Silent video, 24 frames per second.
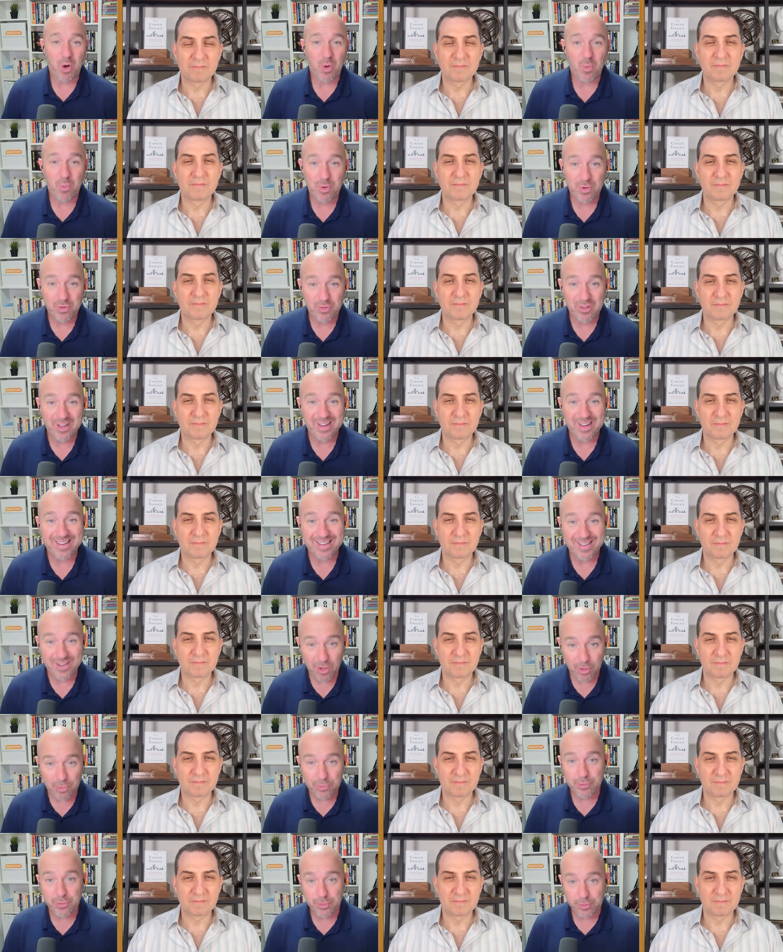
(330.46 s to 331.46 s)
Speaker 1: part we're setting
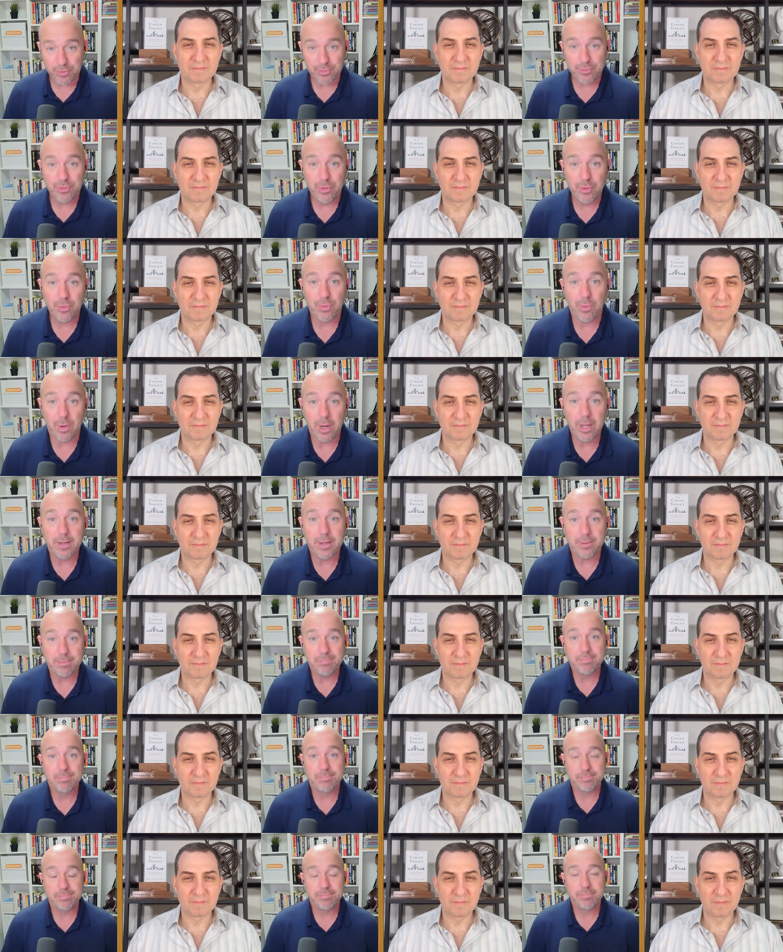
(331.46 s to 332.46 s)
culture too, right?
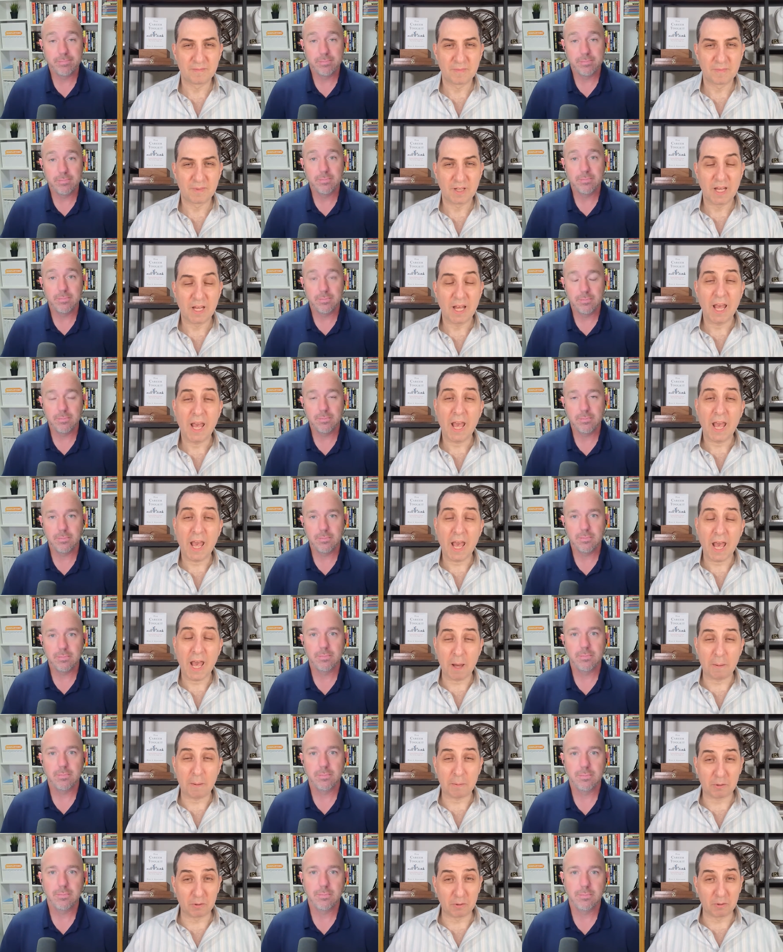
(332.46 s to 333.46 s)

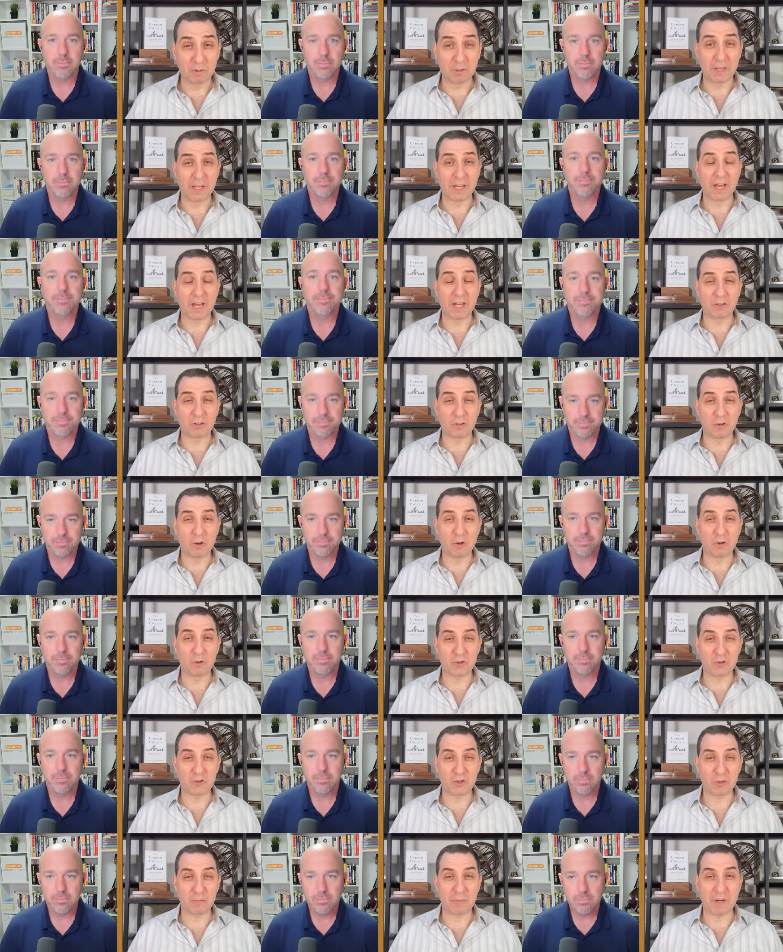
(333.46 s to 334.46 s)
Speaker 2: Absolutely. And
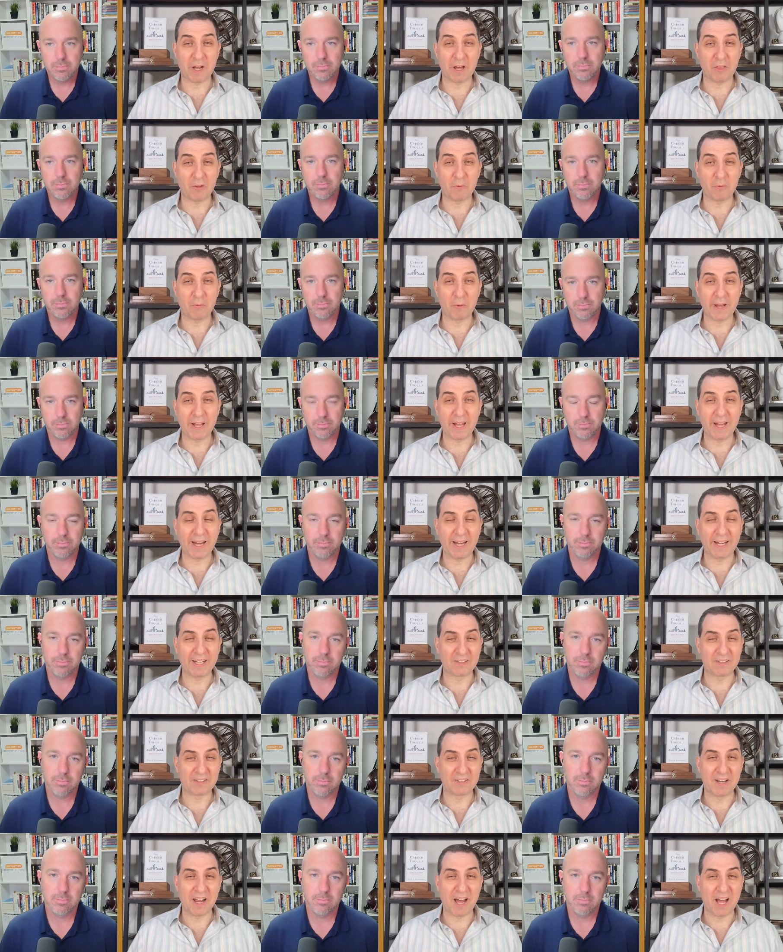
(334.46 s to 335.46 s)
culture by the way, it's
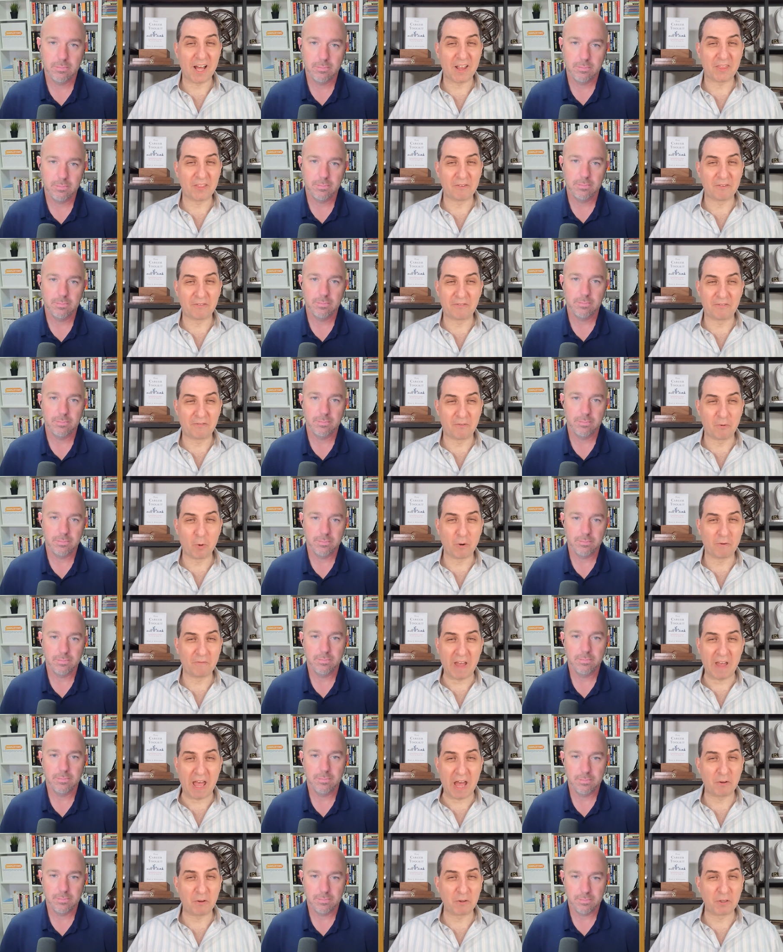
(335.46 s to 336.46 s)
not the four
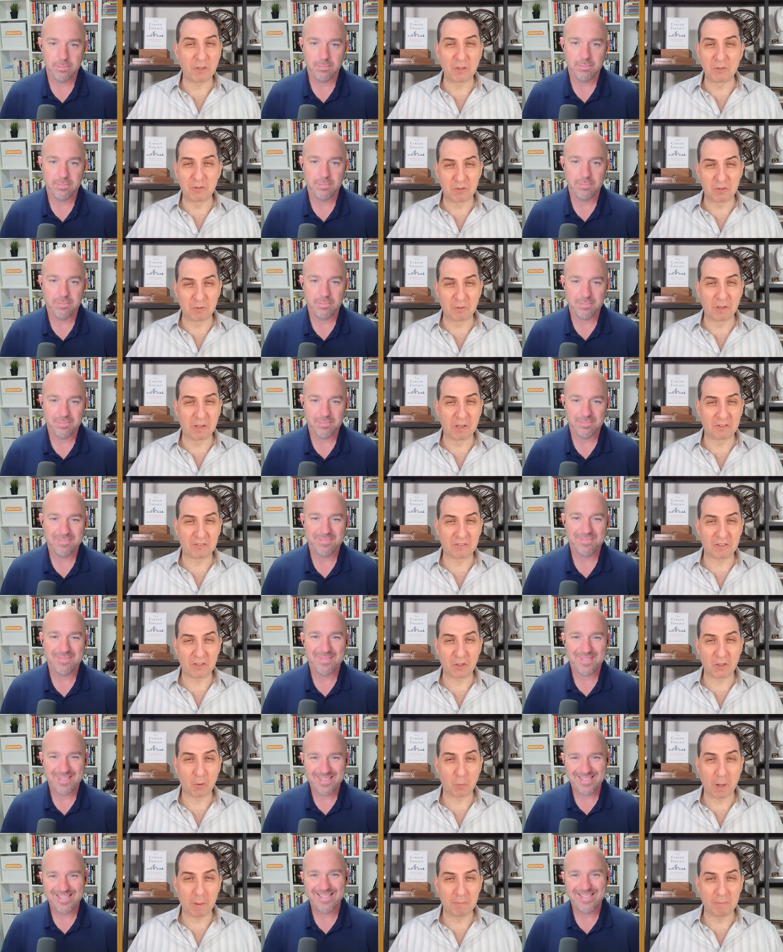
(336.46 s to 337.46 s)
values you list on
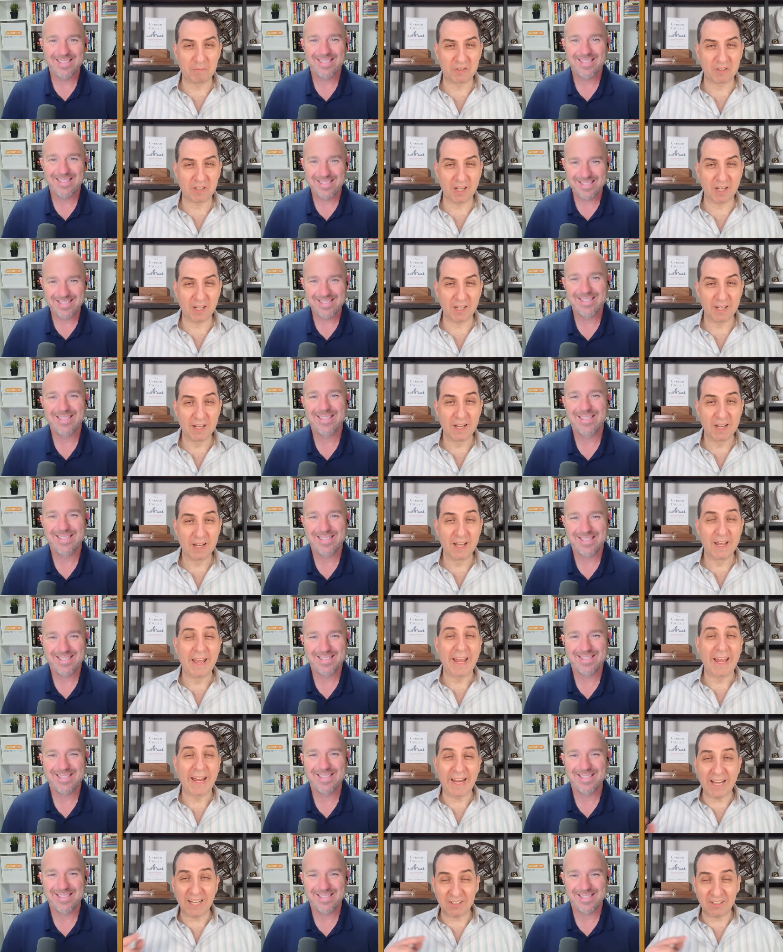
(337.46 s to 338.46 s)
your website.
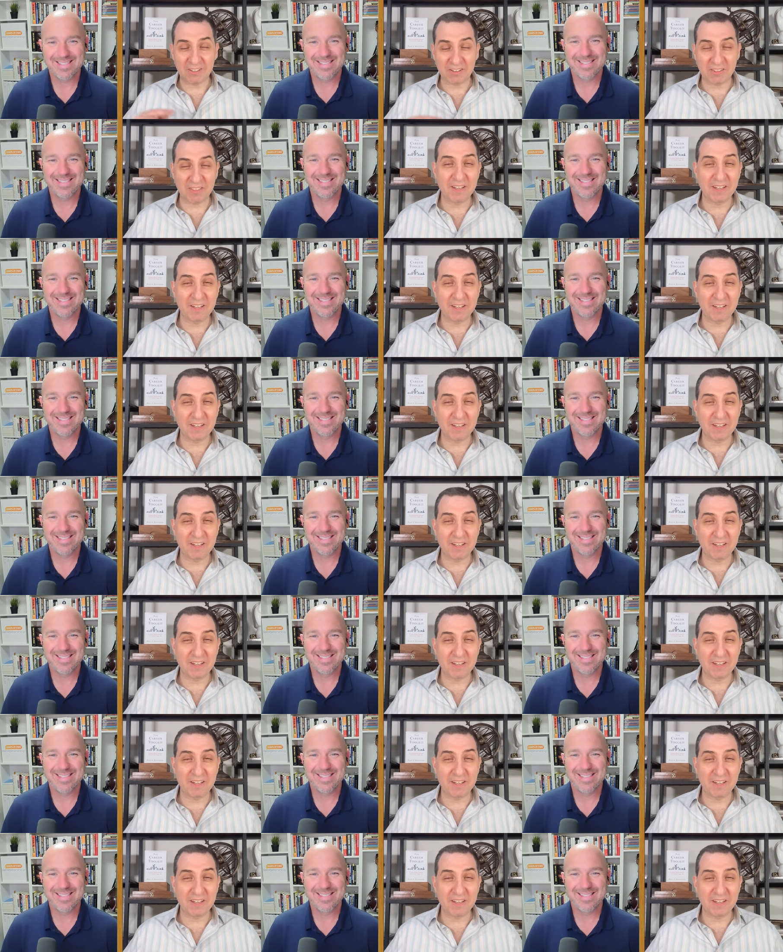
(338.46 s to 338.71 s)
It's the